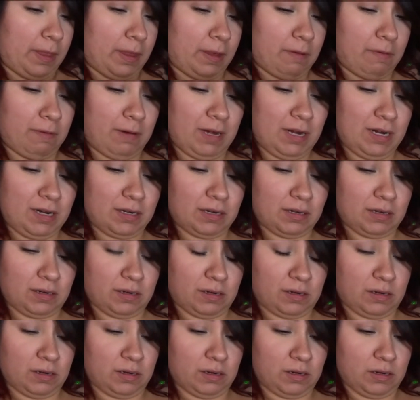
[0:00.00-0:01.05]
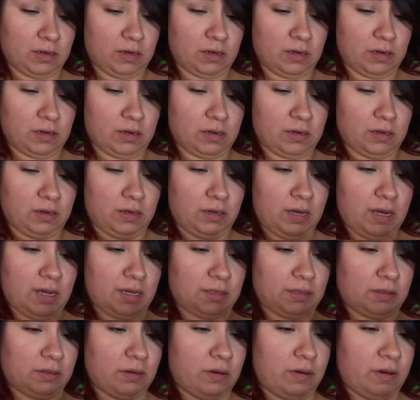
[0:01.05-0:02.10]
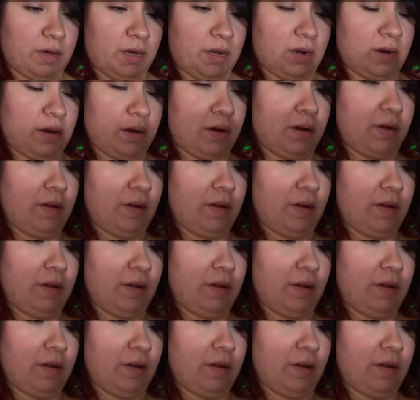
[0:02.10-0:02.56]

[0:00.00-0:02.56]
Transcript: What? yes, go ahead.